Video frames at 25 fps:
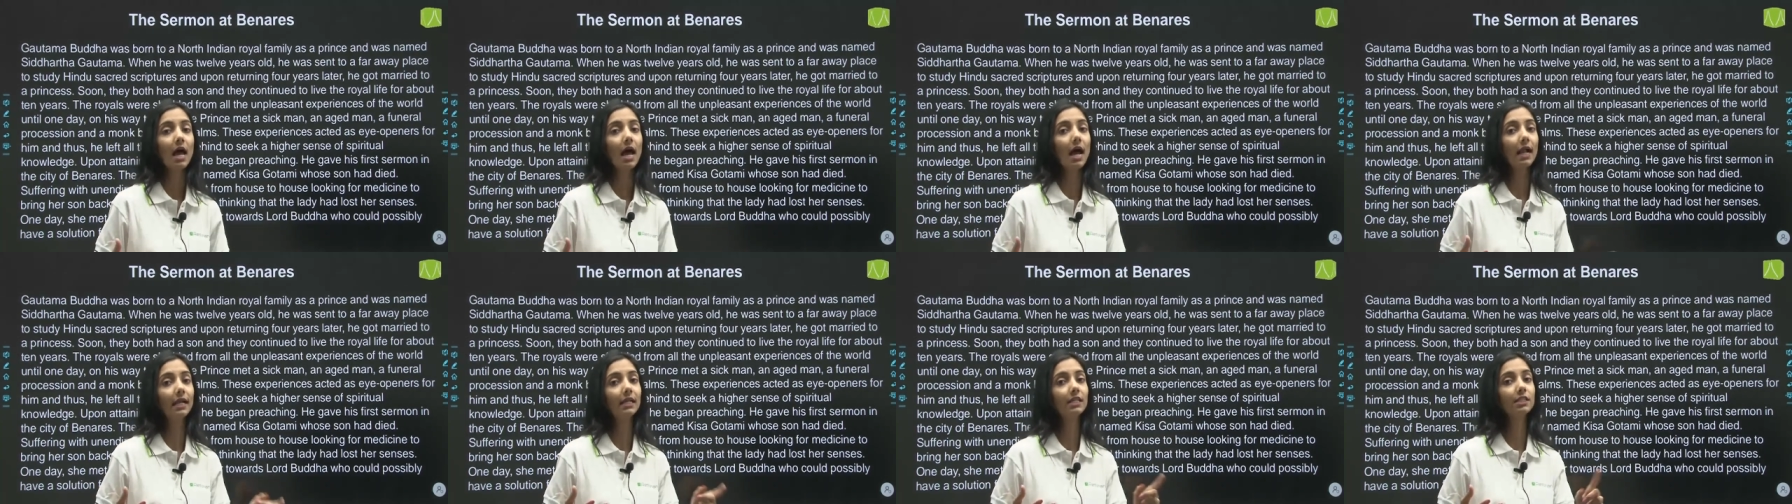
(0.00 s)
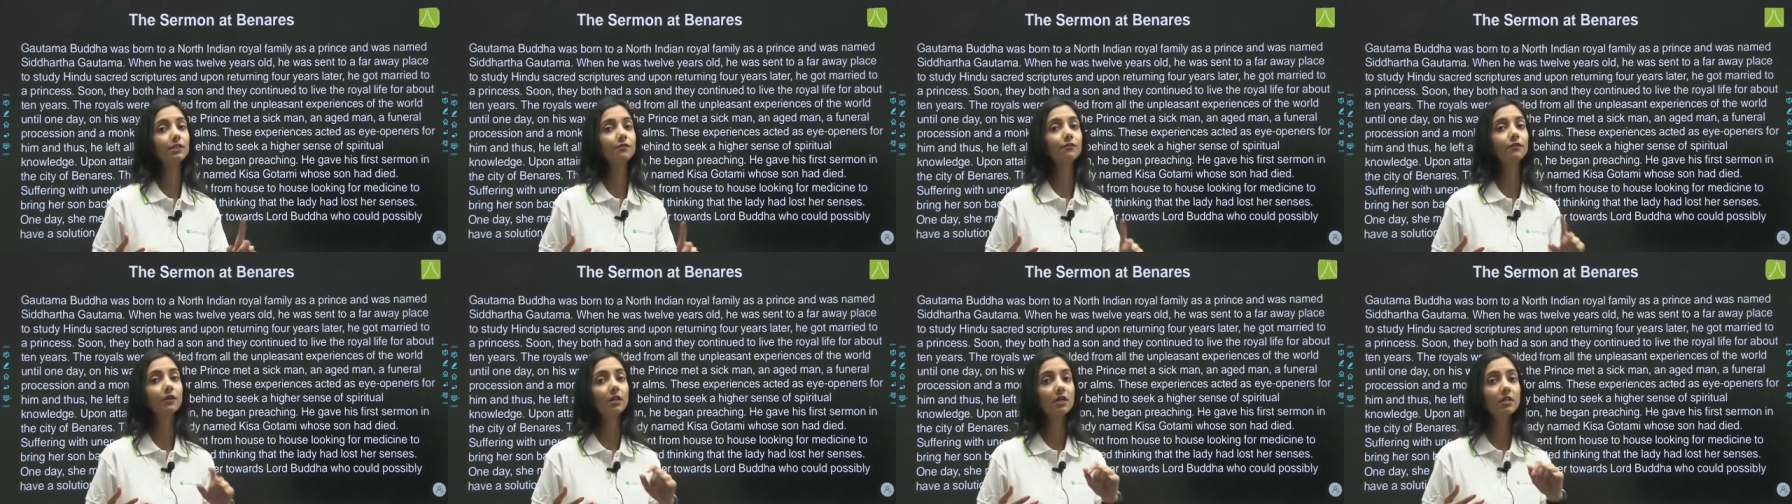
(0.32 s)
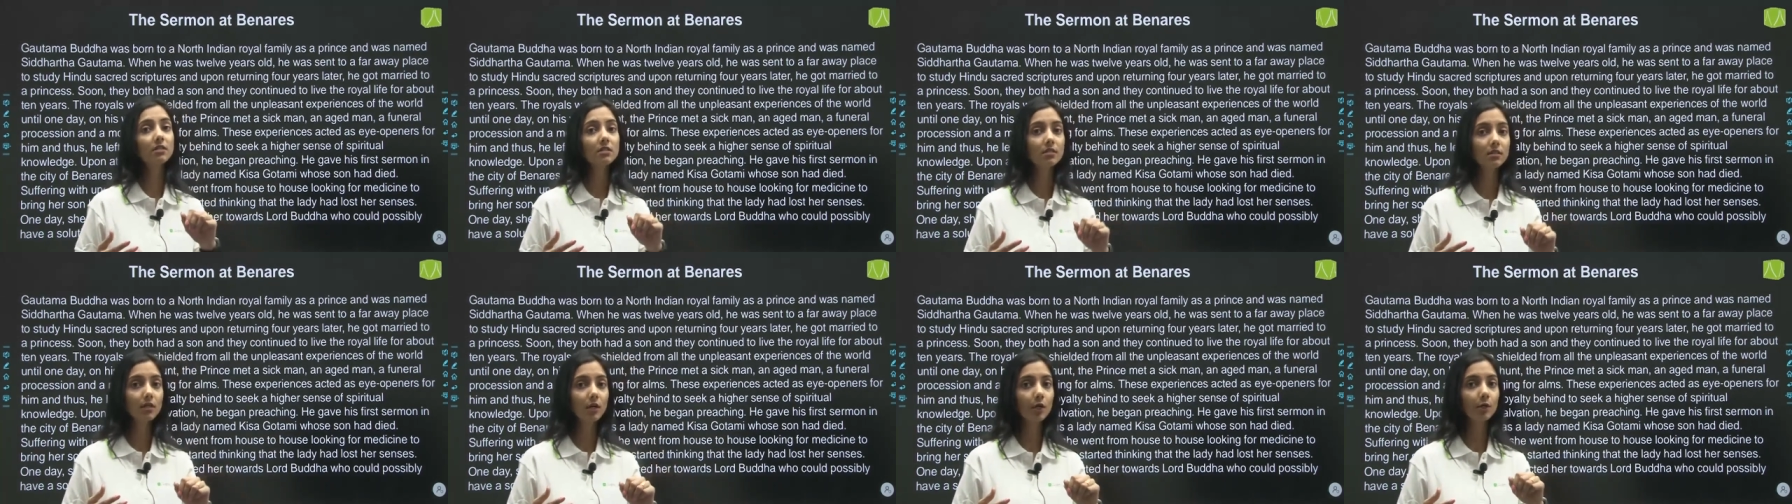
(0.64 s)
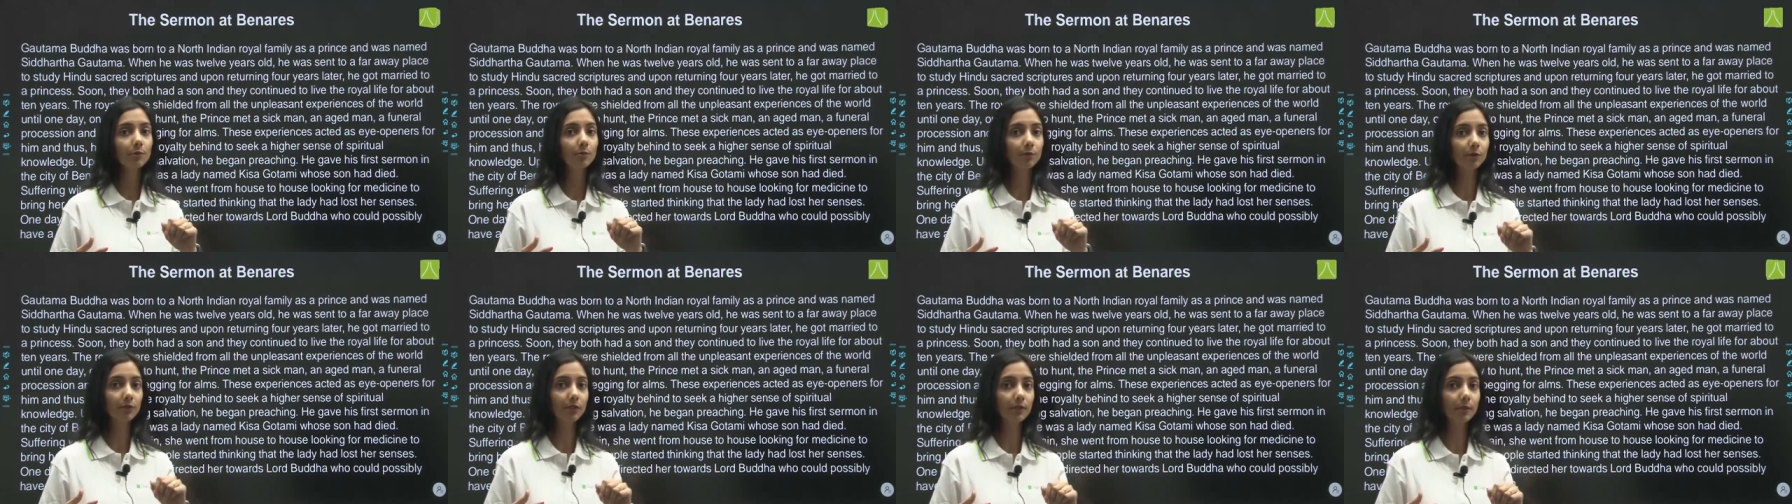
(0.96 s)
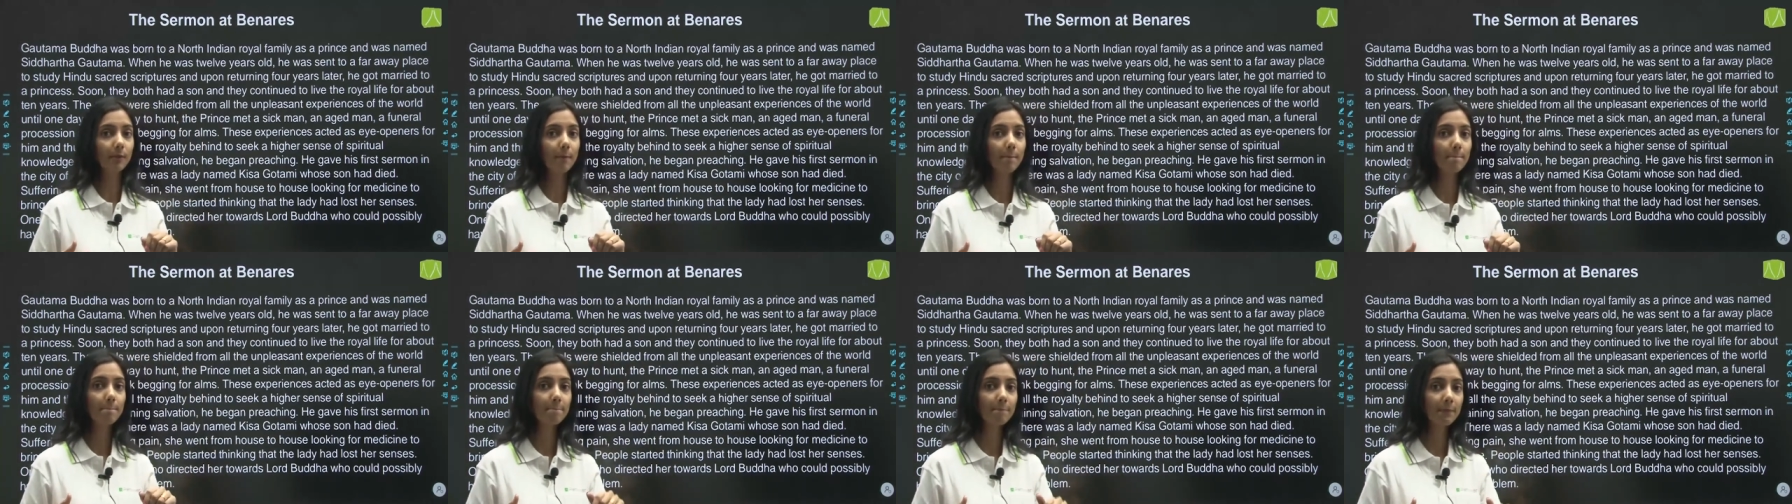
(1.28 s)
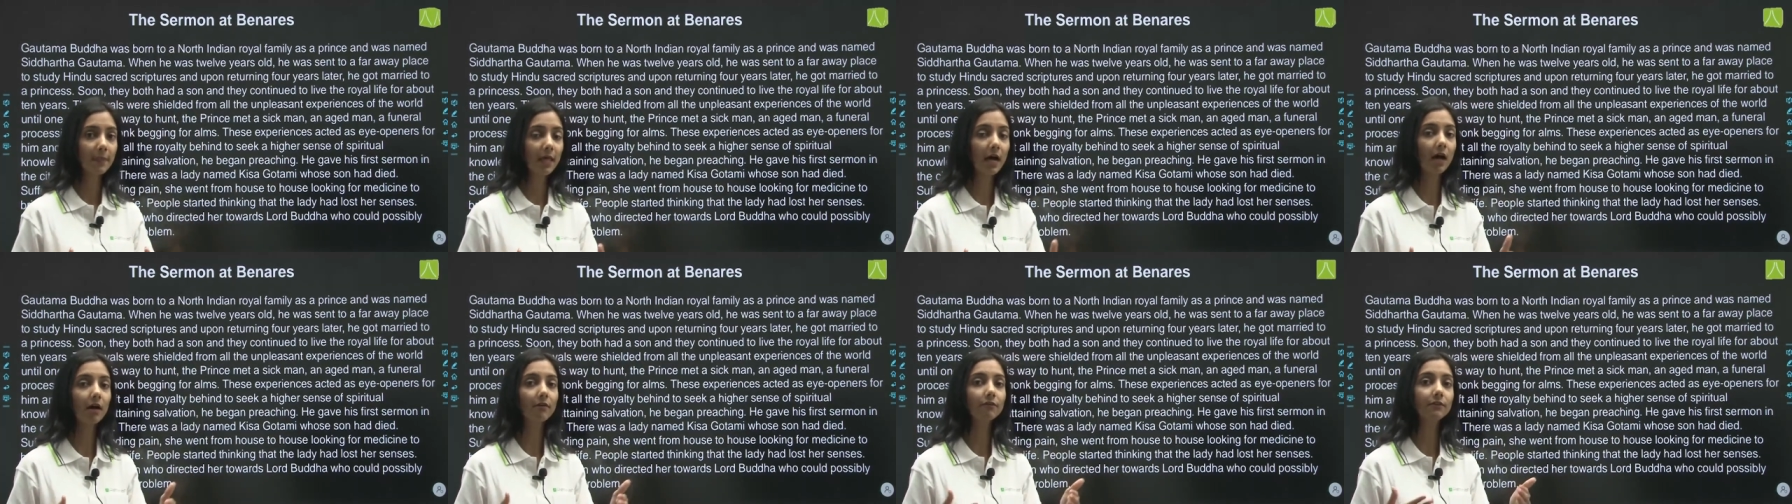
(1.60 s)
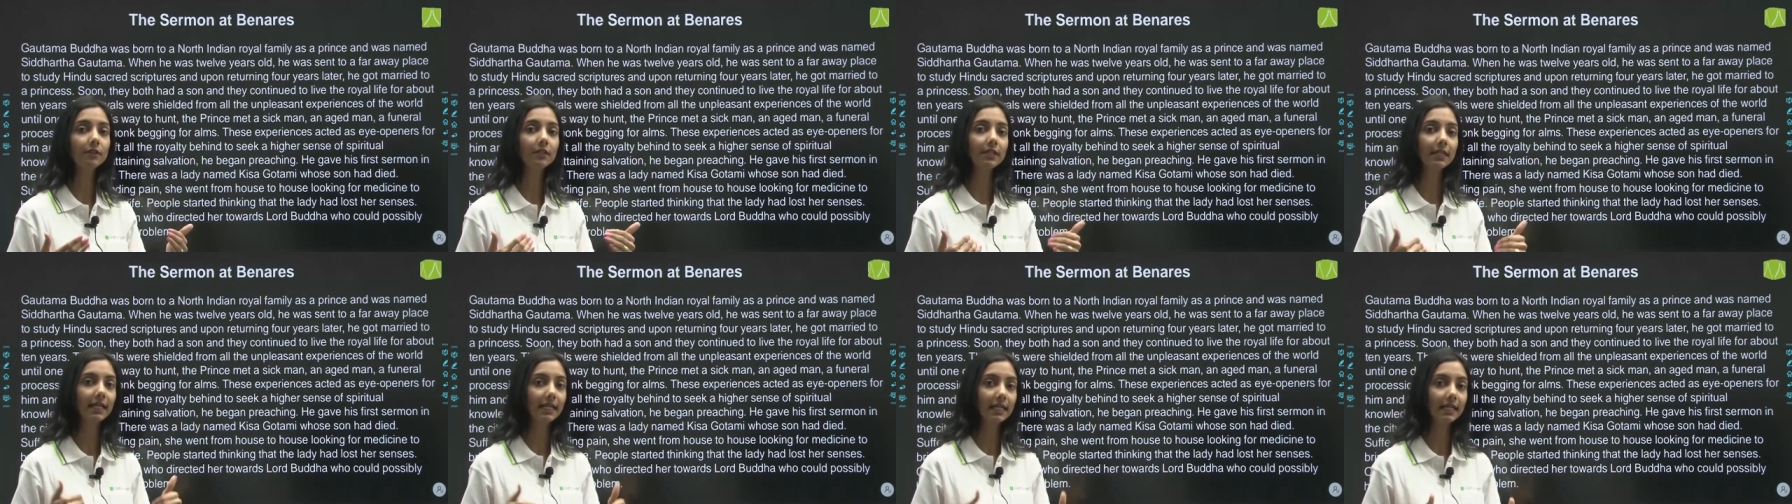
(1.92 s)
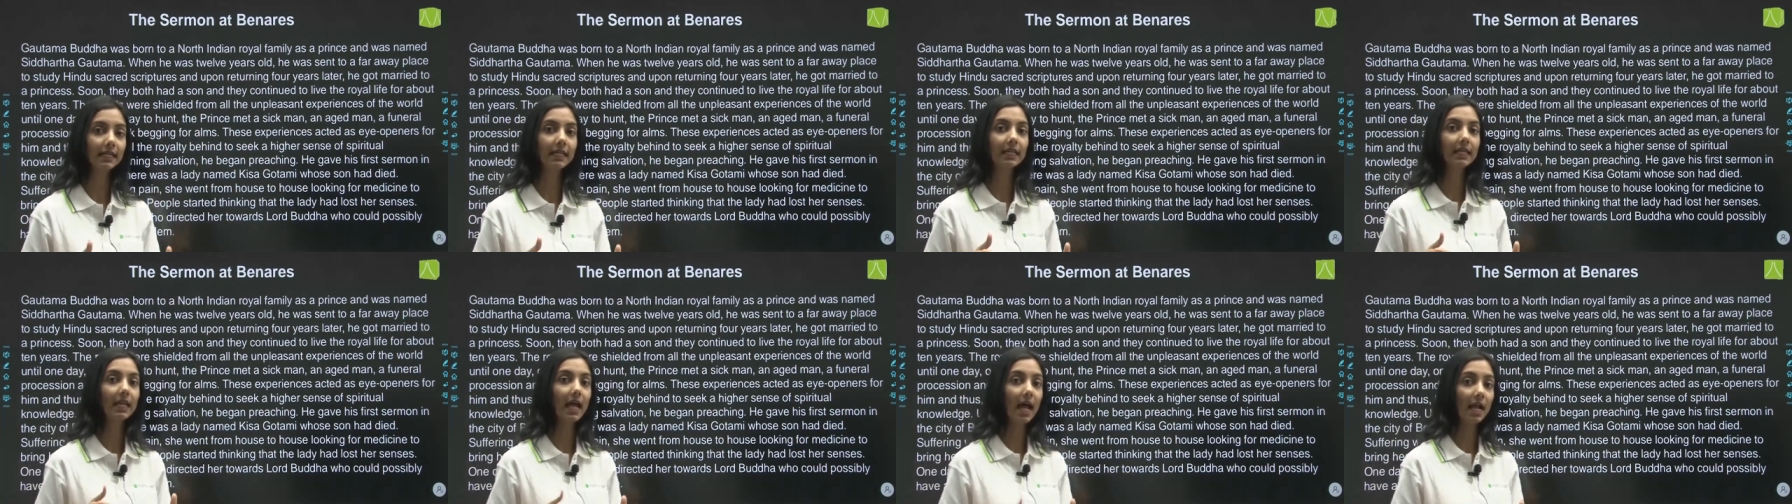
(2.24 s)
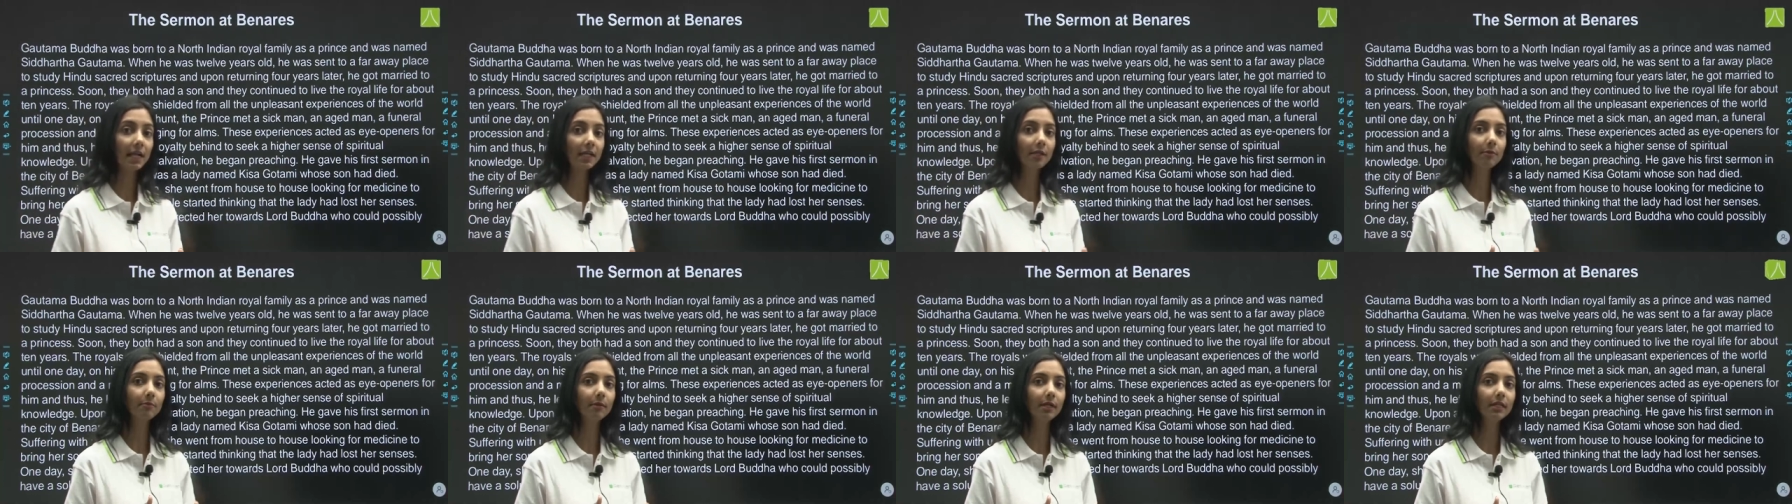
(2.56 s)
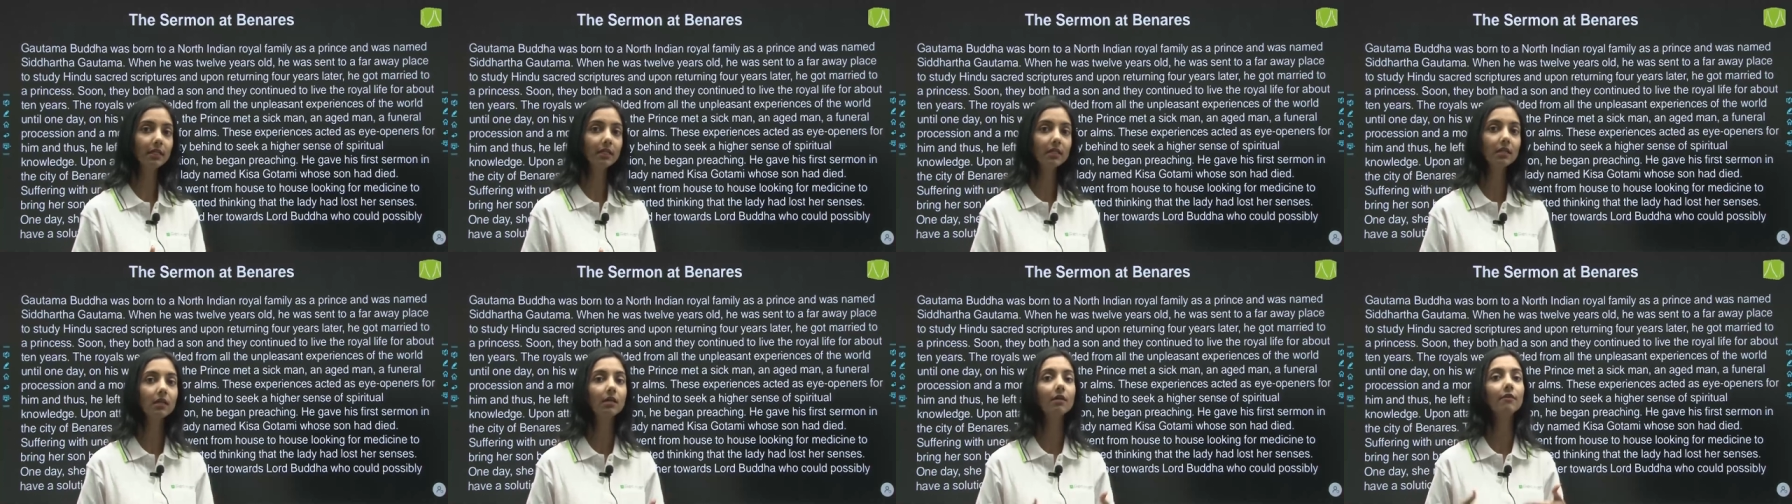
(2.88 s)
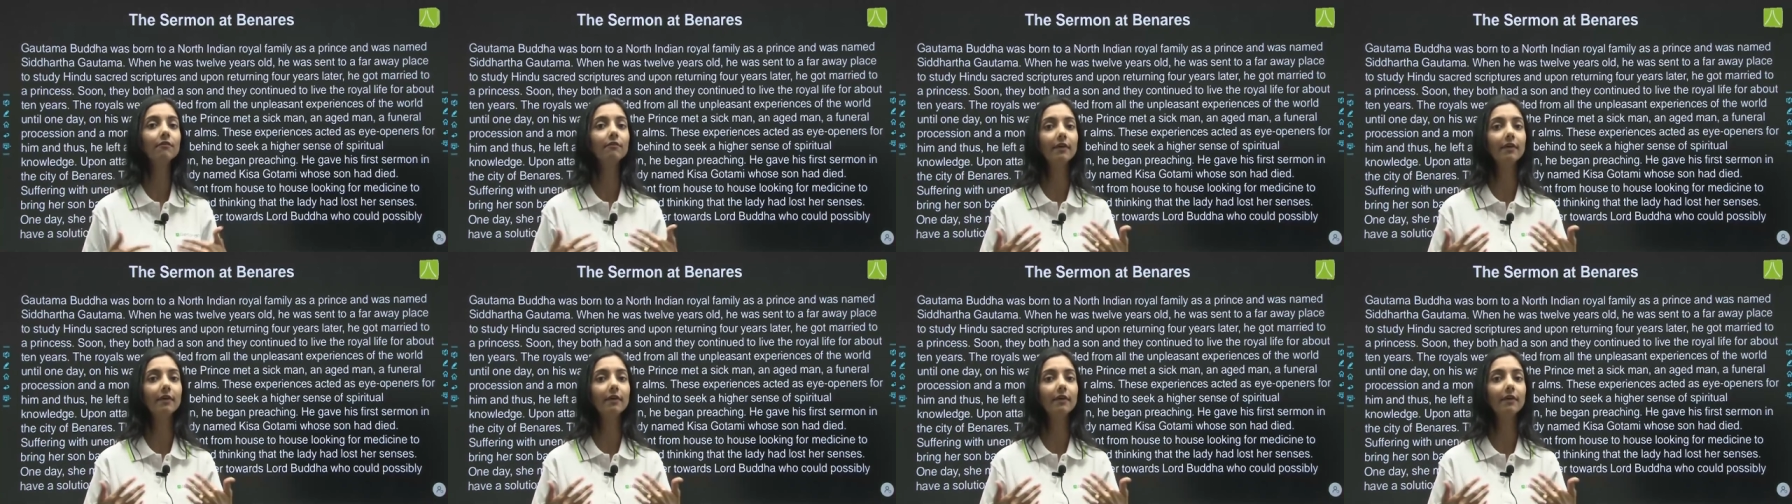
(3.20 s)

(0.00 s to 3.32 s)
And his first sermon after getting enlightenment,